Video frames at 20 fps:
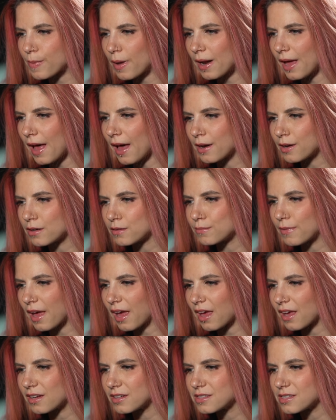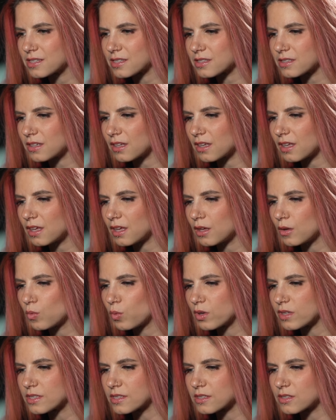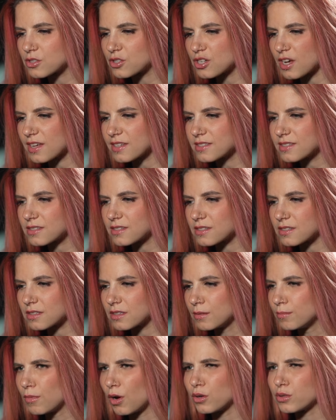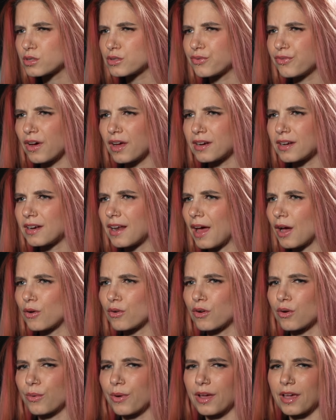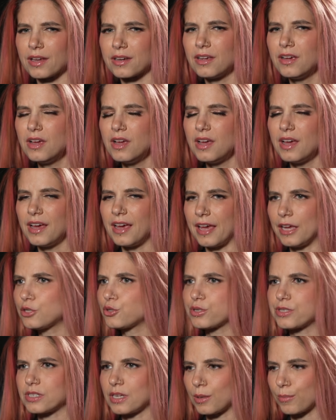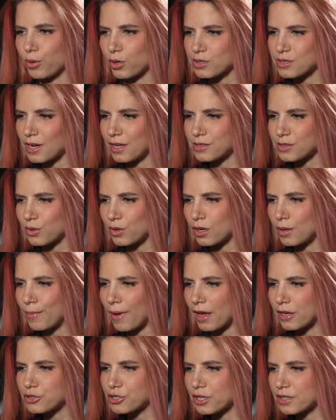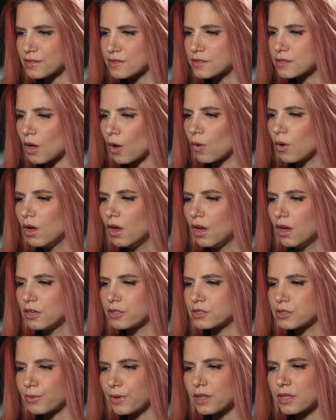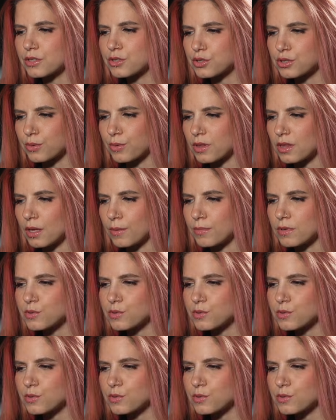met Adam, and he was just the most fun and outgoing and interesting person, as you can imagine. So doing this shoot with him,